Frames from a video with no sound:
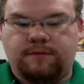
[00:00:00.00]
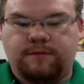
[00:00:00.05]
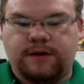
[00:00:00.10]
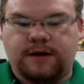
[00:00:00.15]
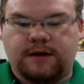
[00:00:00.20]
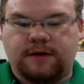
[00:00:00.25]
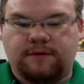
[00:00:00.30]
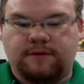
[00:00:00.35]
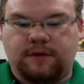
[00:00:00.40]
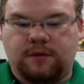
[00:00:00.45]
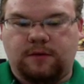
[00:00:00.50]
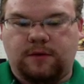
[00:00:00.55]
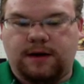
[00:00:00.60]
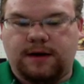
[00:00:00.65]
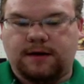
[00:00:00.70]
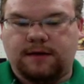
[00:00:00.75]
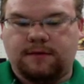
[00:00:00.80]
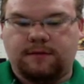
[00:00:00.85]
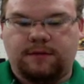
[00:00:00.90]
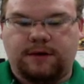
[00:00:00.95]
pick of the
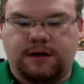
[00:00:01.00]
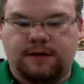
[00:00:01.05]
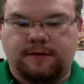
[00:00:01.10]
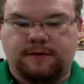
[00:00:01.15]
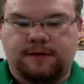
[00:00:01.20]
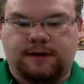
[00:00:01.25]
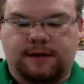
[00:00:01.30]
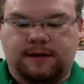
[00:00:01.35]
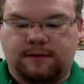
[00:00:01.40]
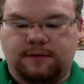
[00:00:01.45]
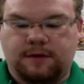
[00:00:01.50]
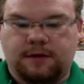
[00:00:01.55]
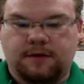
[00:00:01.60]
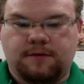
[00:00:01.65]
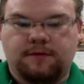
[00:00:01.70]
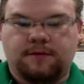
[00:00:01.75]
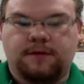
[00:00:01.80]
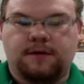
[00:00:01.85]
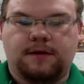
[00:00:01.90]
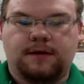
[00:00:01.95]
week, POTW,
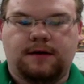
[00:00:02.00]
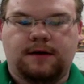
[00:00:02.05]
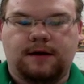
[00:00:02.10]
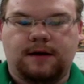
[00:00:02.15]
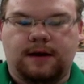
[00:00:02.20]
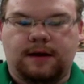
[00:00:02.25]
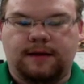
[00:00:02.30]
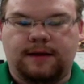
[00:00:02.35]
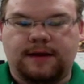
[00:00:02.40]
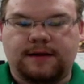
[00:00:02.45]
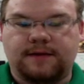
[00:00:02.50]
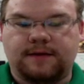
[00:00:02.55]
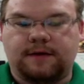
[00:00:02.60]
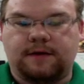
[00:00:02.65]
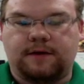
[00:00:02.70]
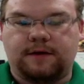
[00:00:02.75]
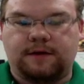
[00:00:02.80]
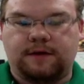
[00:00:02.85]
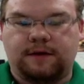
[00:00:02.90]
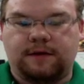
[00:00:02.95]
and that's a
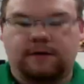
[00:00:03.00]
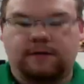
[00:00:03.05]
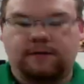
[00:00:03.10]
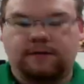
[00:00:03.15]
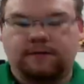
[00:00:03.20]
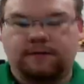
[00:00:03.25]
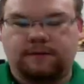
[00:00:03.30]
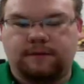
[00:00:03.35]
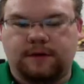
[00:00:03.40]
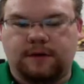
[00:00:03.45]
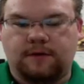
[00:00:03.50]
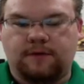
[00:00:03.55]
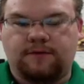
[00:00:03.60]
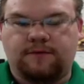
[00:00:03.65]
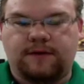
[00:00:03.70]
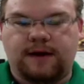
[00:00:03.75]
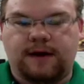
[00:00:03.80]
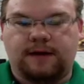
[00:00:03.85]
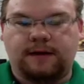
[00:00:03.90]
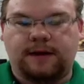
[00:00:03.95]
good
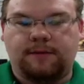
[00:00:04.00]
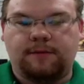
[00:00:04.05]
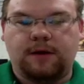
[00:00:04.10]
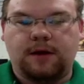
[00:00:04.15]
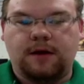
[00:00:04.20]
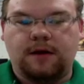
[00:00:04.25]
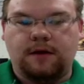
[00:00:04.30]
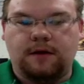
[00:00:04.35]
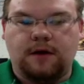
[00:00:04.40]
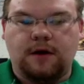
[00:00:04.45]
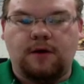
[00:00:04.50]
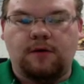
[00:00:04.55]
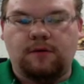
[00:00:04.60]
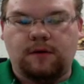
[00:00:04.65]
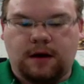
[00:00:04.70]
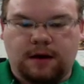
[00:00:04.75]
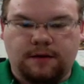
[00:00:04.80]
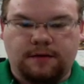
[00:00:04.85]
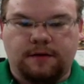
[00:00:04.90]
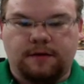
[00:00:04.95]
file name.
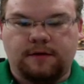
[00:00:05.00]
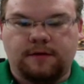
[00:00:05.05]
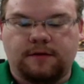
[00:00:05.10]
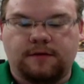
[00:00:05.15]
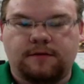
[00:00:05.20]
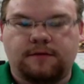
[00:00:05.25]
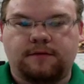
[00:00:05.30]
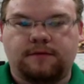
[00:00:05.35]
No other